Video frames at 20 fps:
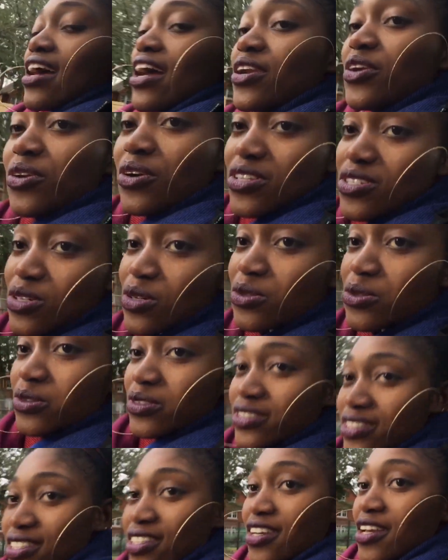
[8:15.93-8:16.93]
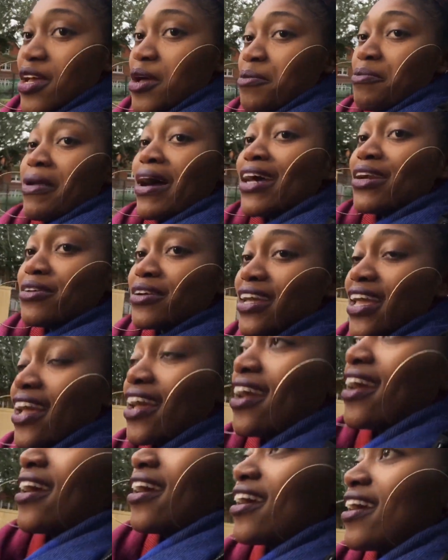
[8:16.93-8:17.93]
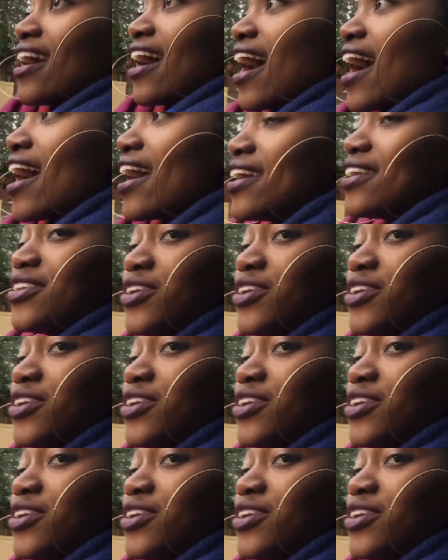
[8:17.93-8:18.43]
I know it's old, but I don't care. I